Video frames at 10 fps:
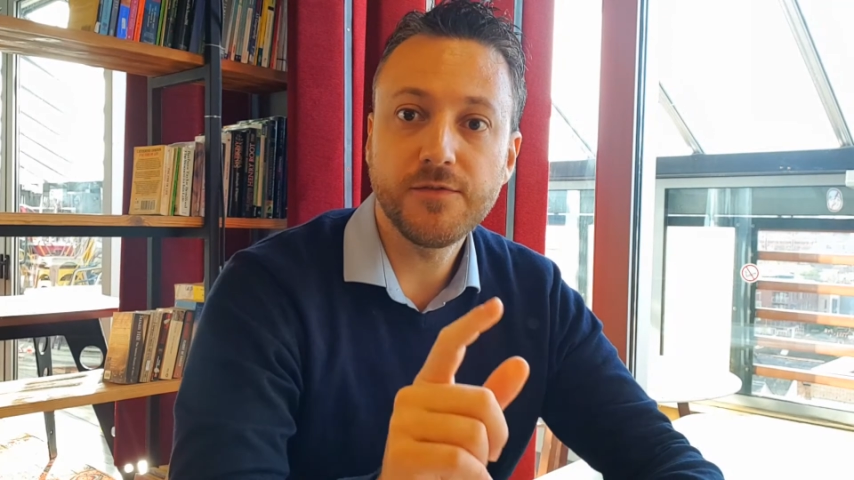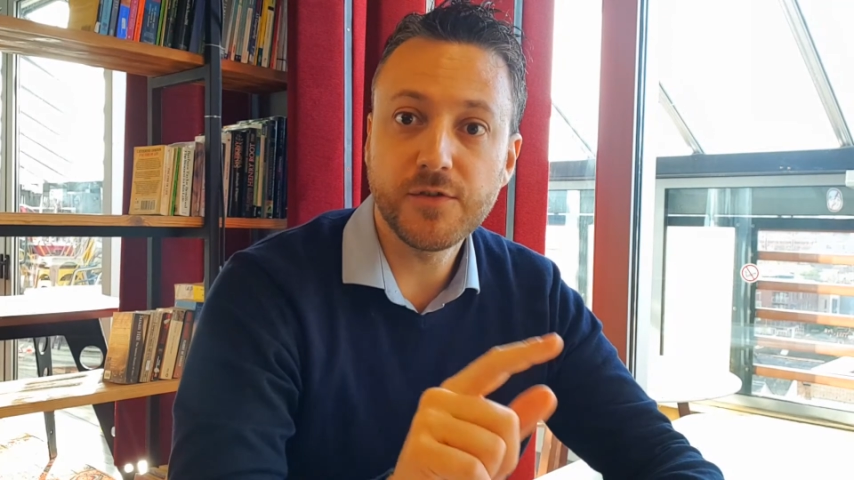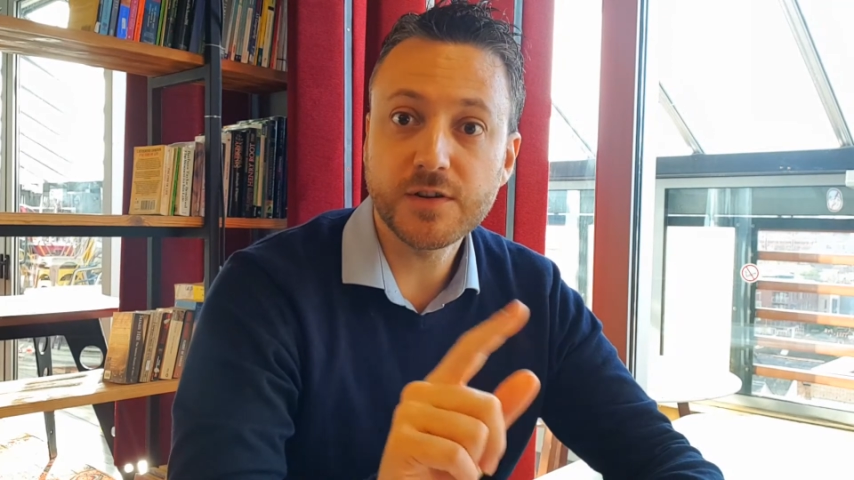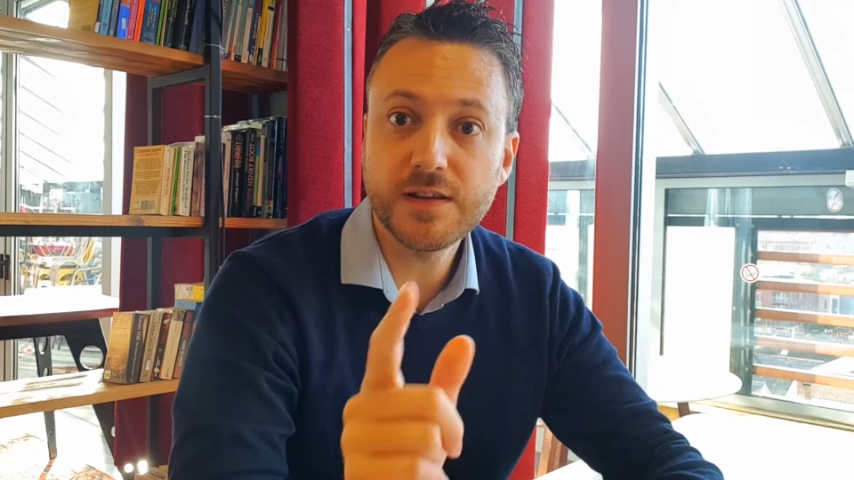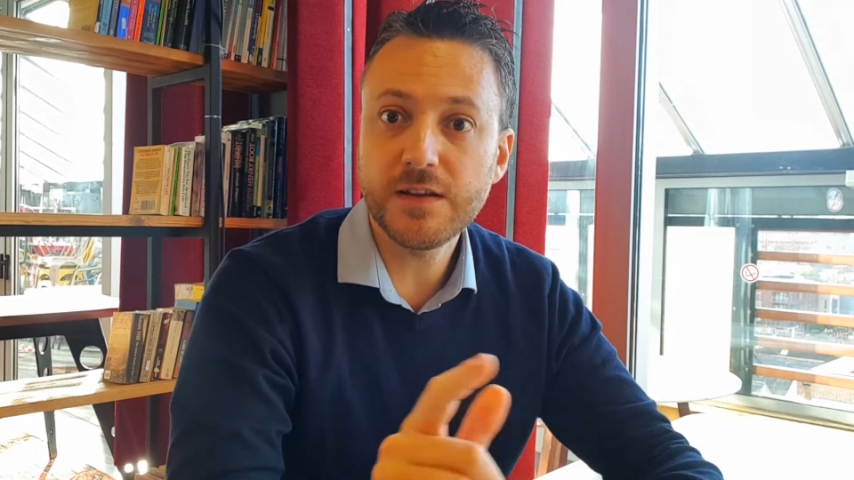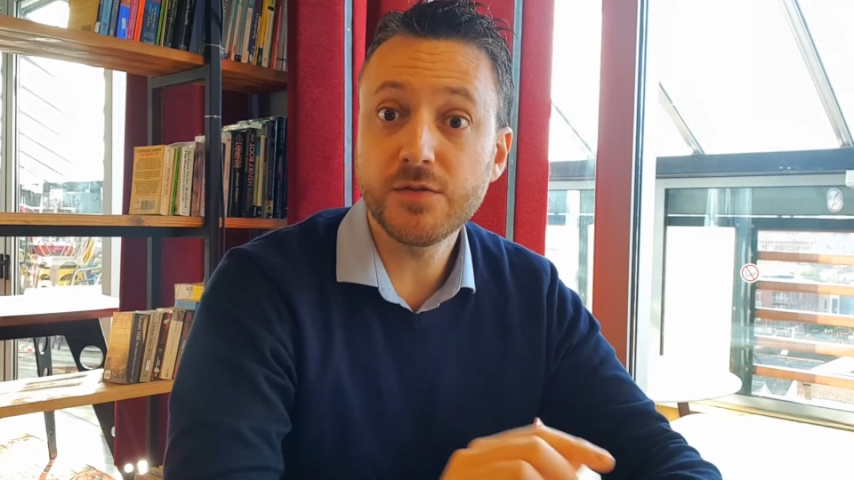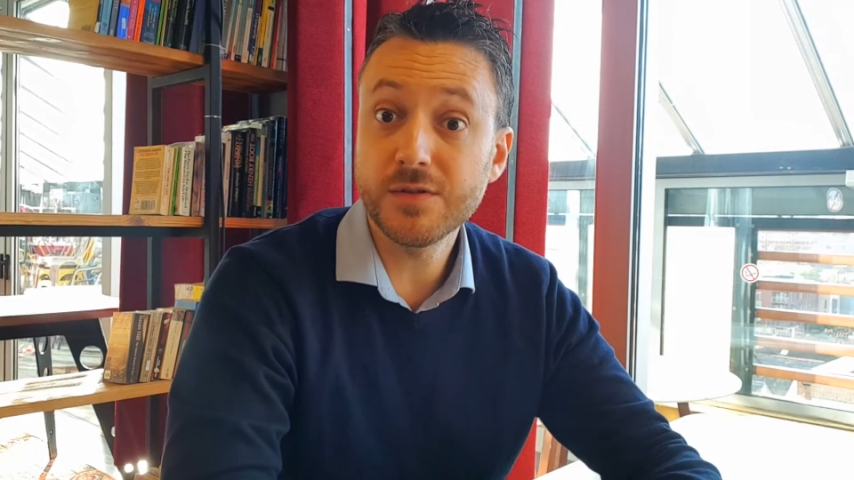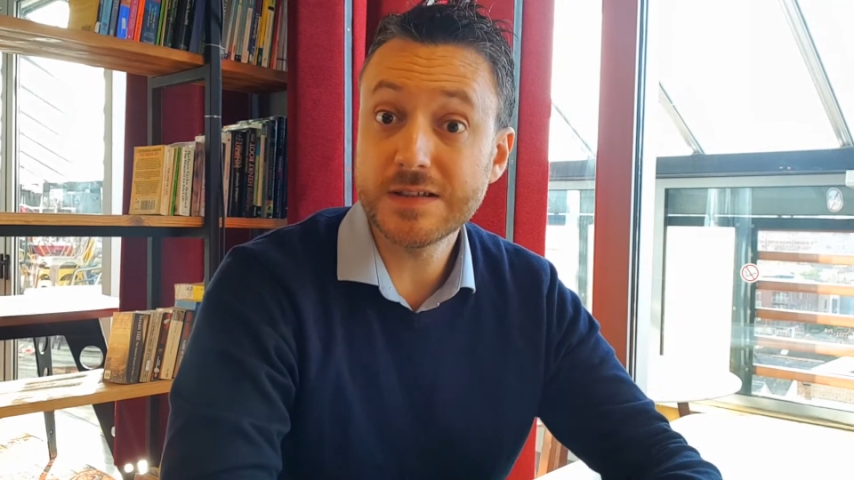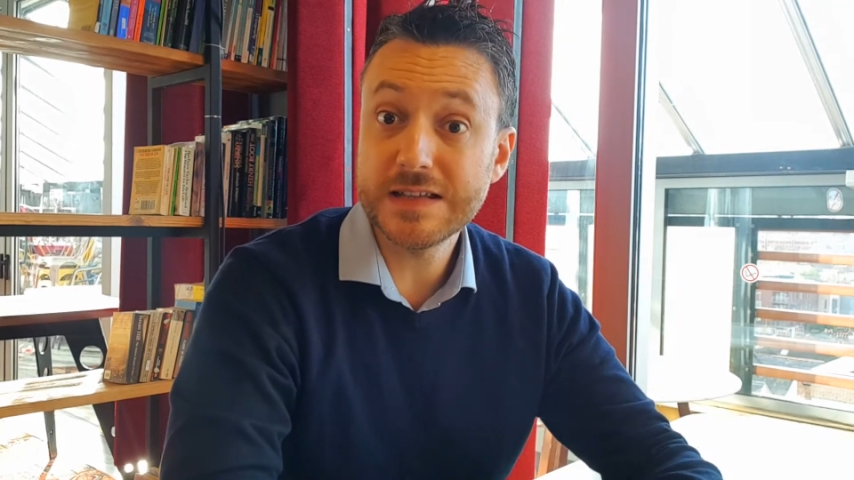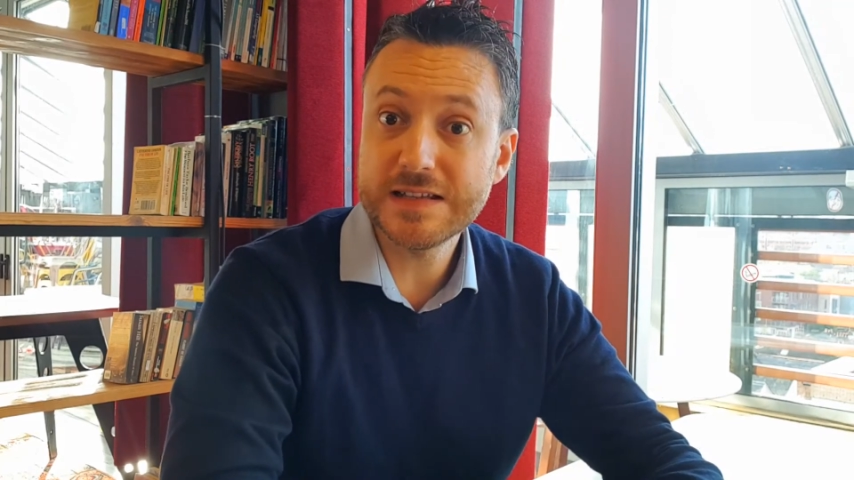14
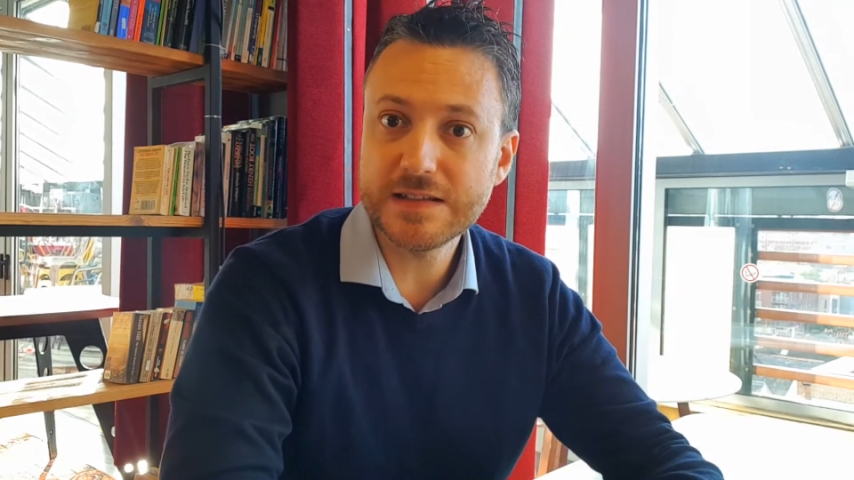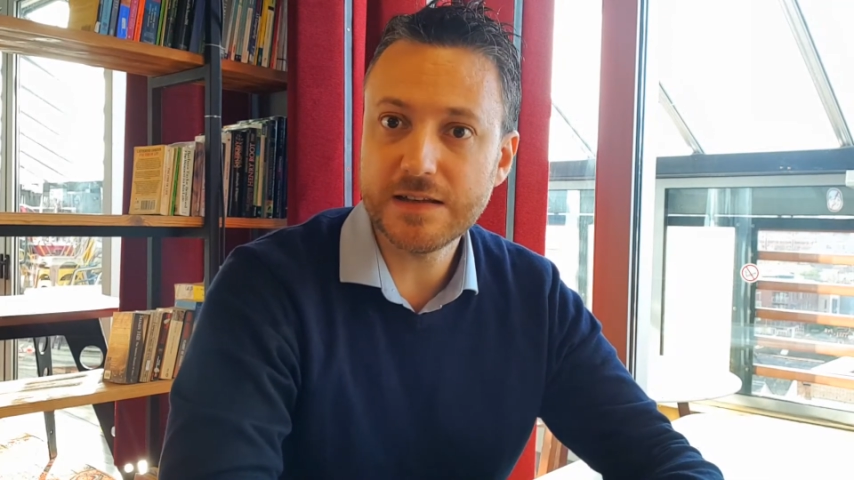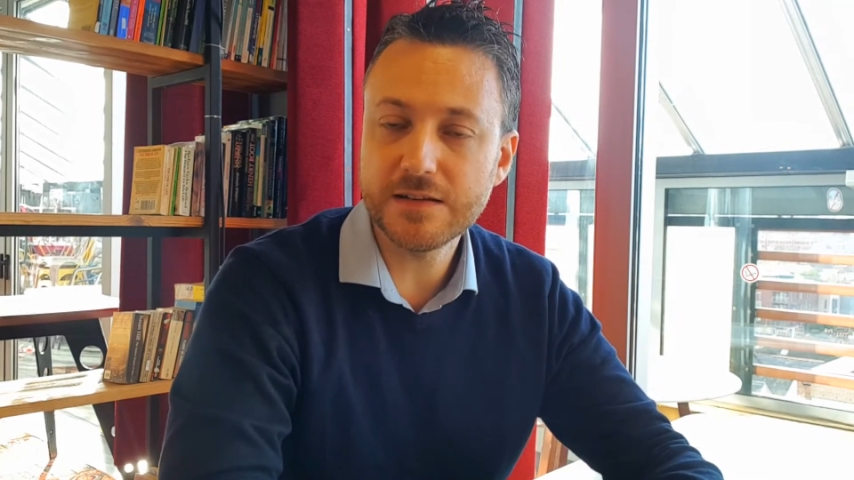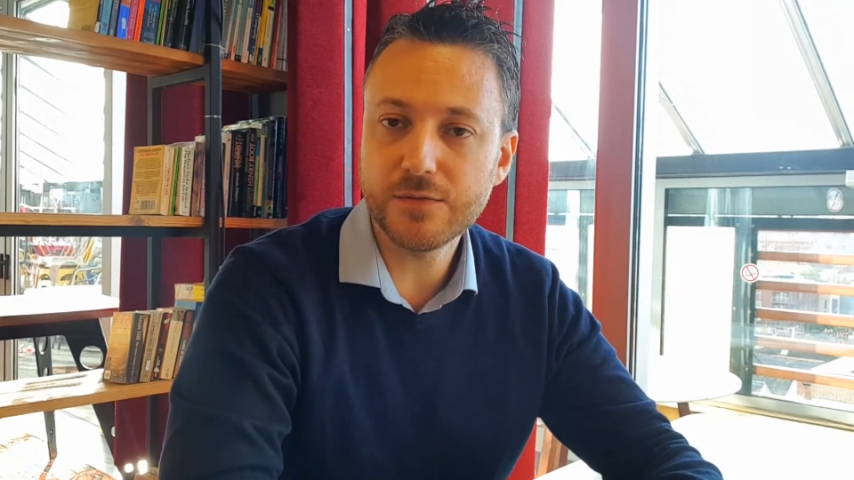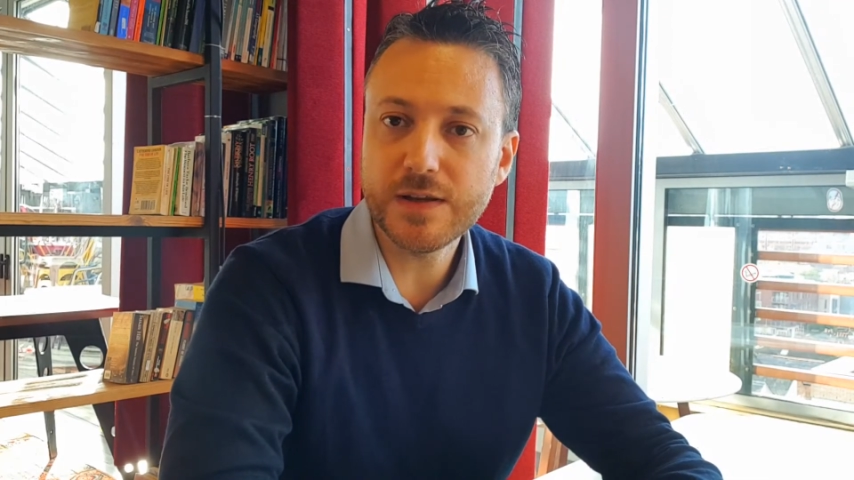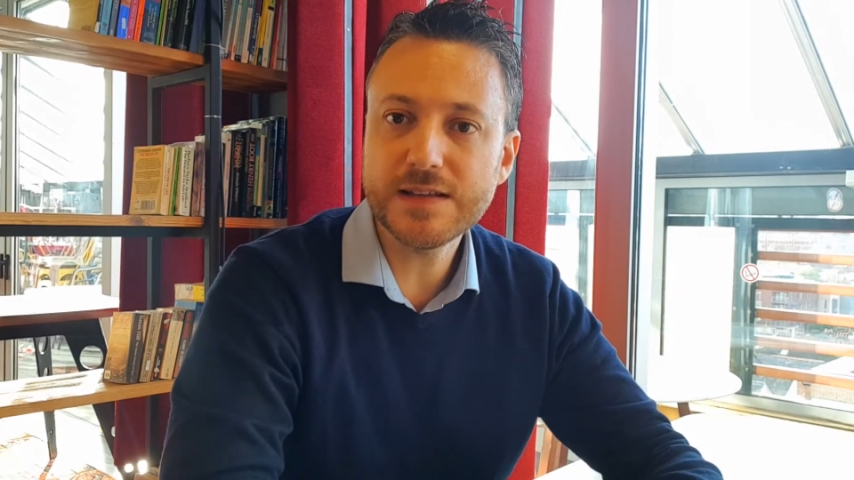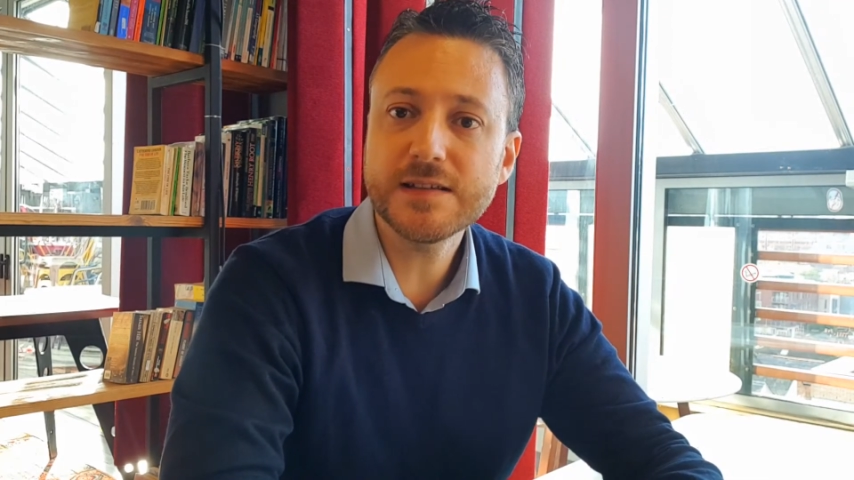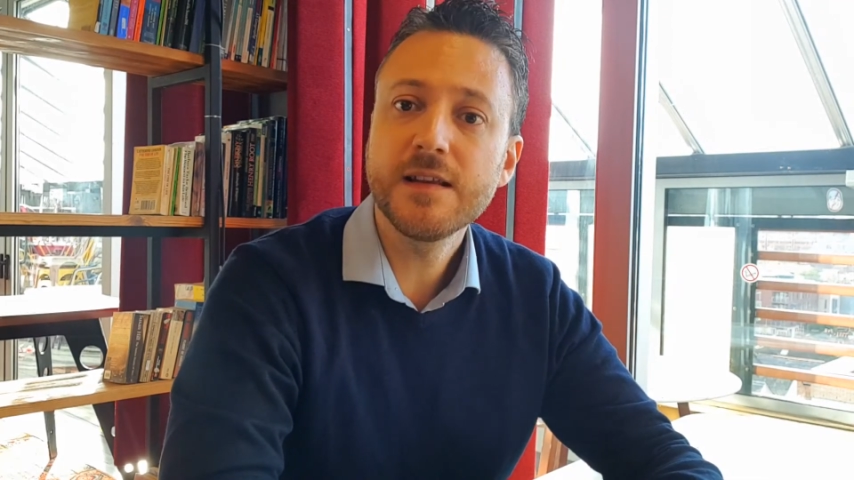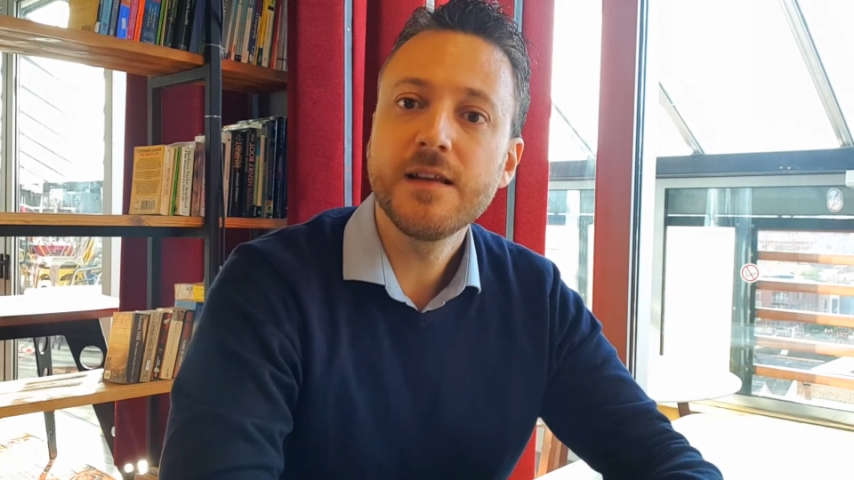to 16 degrees,